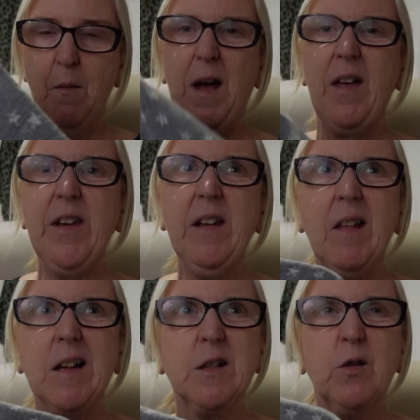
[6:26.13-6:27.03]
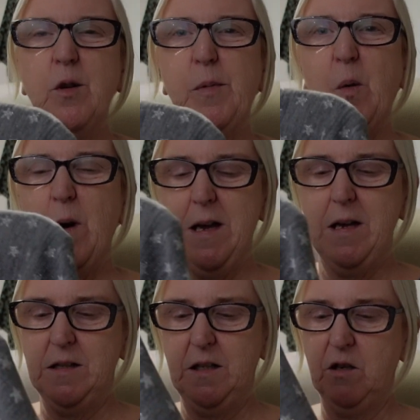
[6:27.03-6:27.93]
but I think that's going to be quite
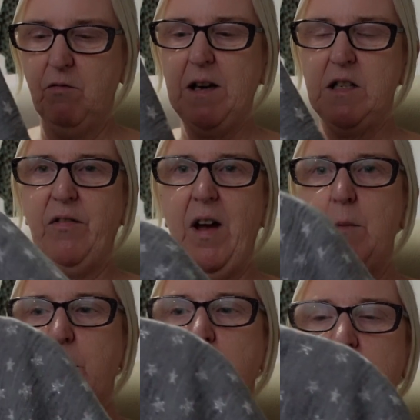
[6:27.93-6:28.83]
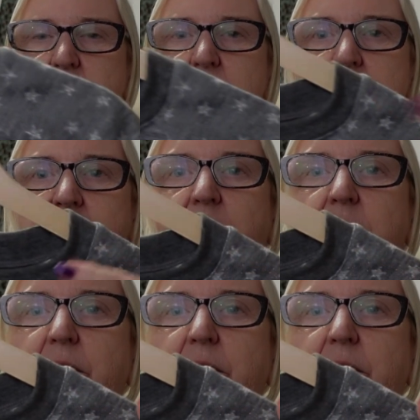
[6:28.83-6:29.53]
easy to rectify because this the